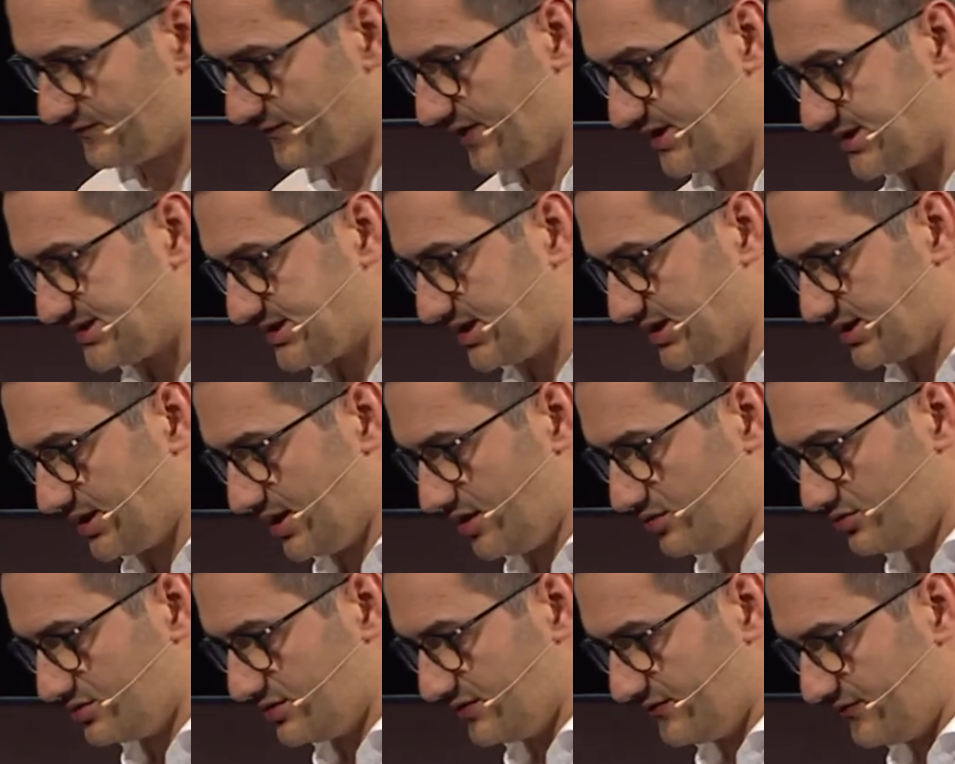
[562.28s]
are facing
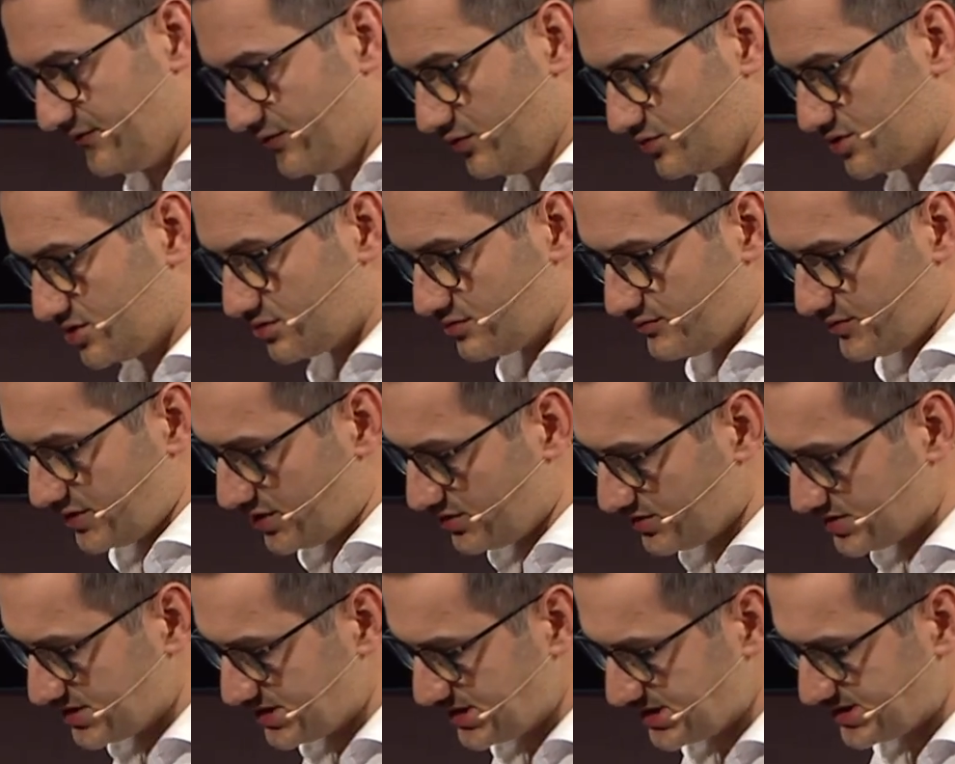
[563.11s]
now in the future,
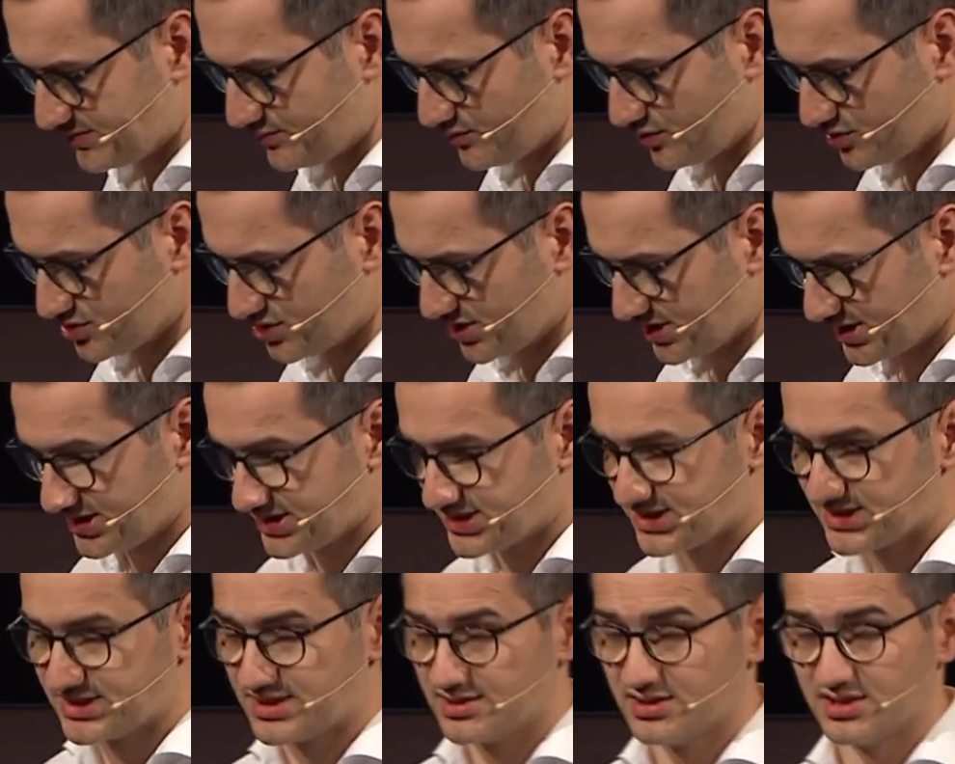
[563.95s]
because this project
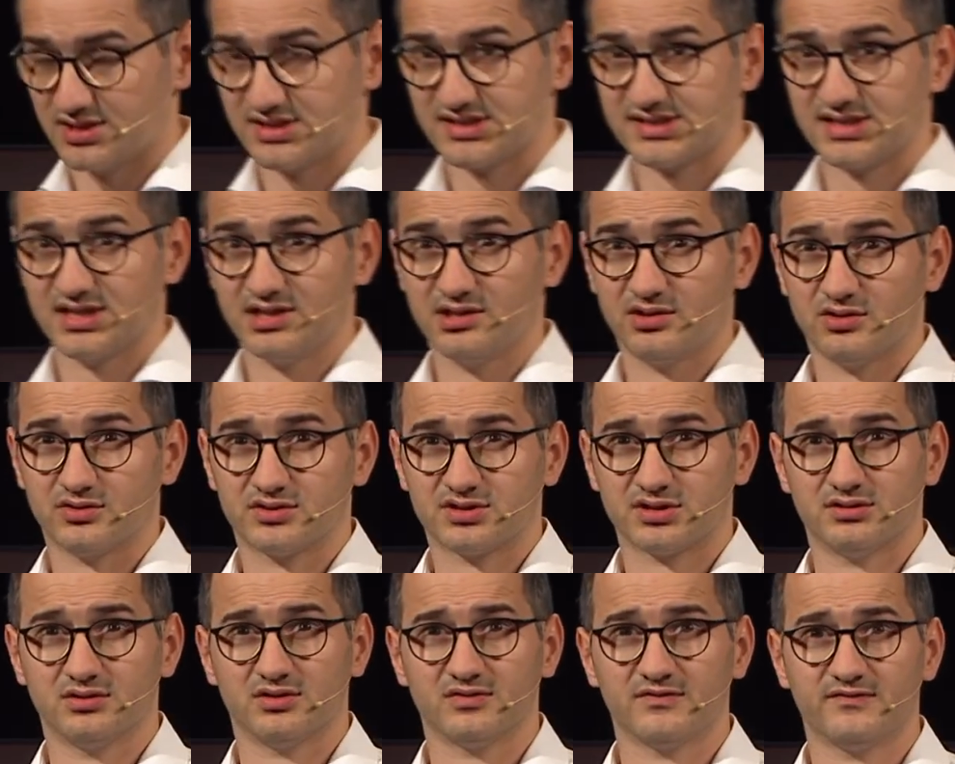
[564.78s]
is, is still
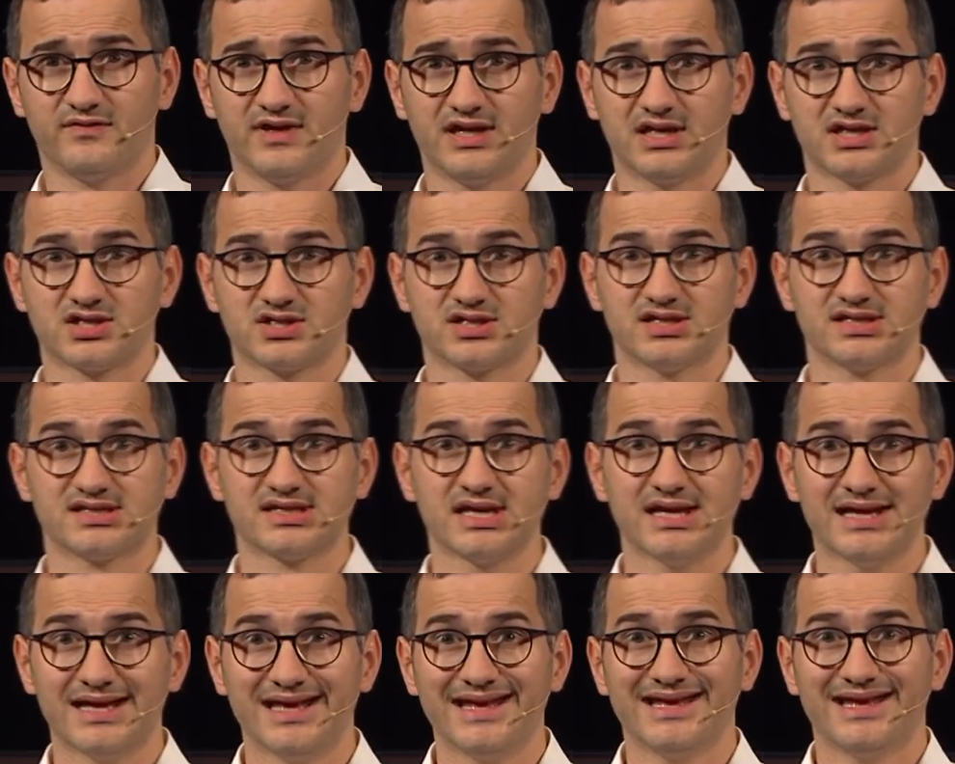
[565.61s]
not, not finished, is,
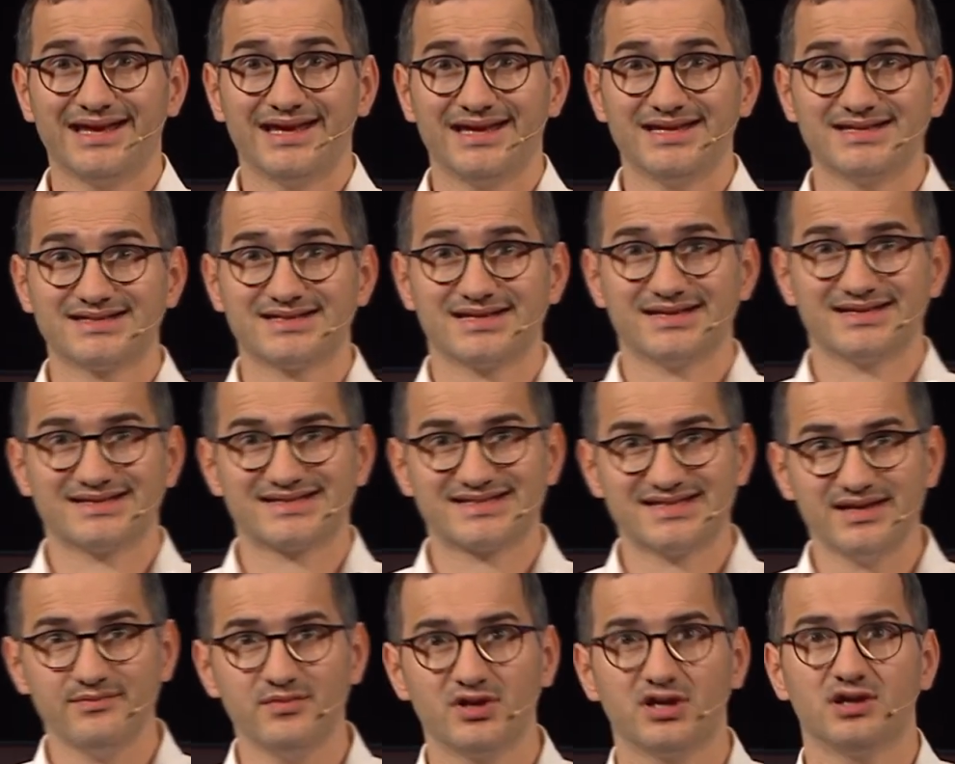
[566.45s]
is
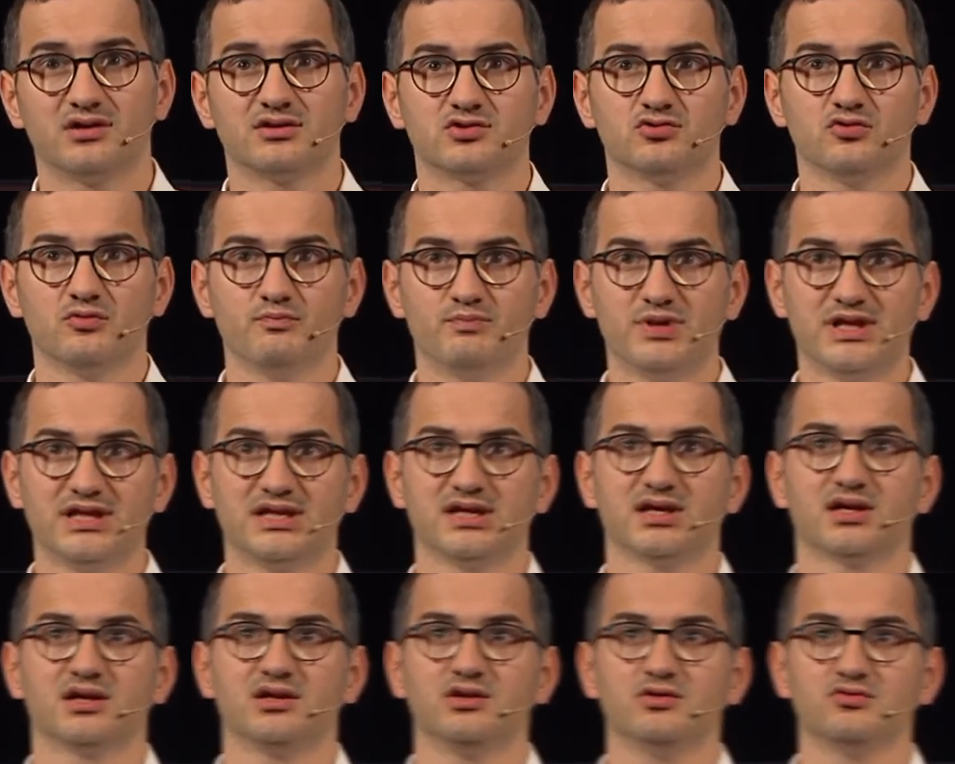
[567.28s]
similar to
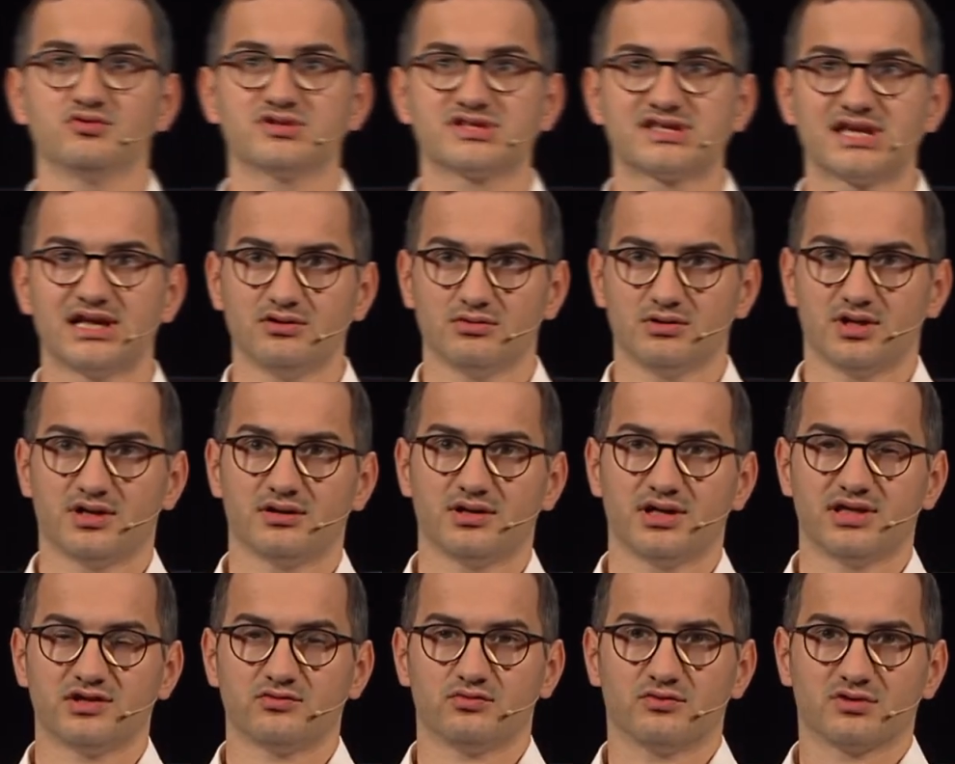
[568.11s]
building a new cellular
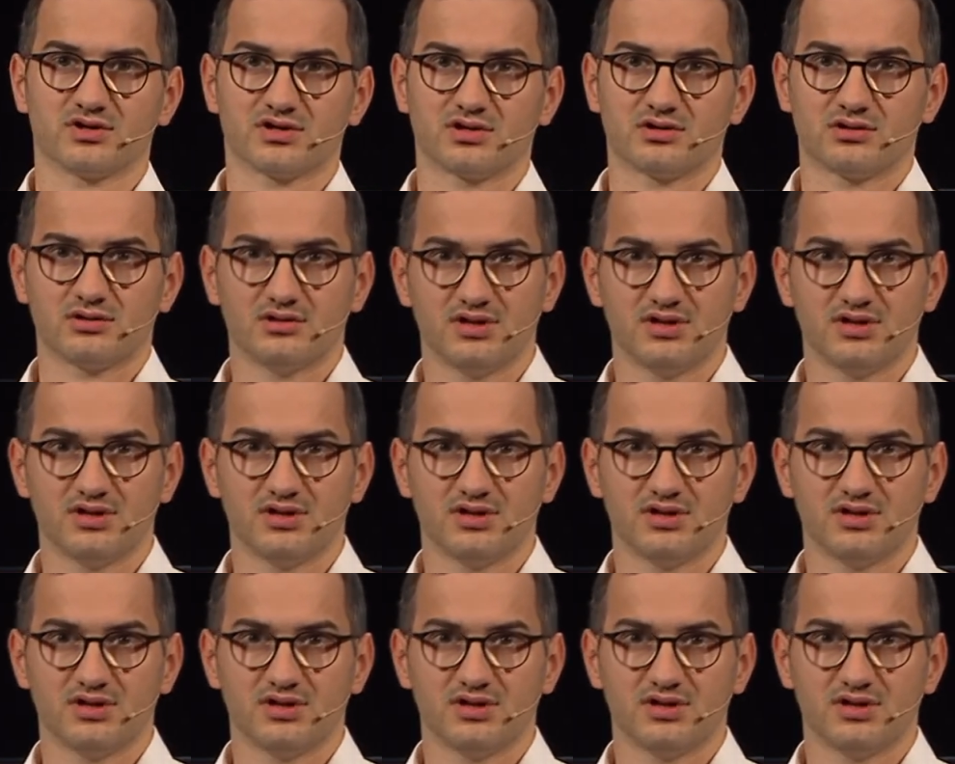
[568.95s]
network.